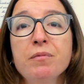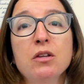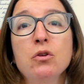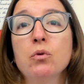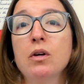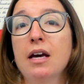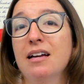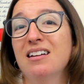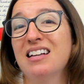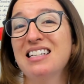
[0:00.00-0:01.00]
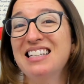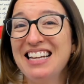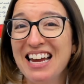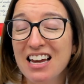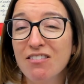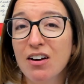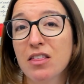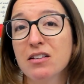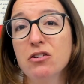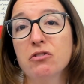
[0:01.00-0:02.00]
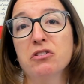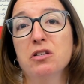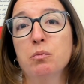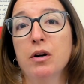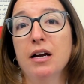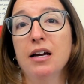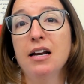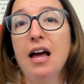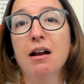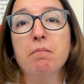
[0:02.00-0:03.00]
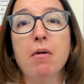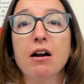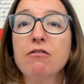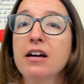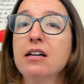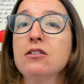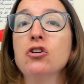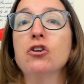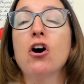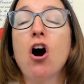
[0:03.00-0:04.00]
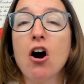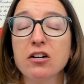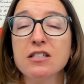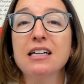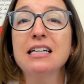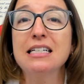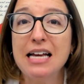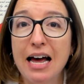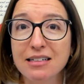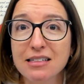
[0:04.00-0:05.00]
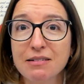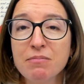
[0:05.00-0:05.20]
You can save this nurse's brain and modify it to your heart's content.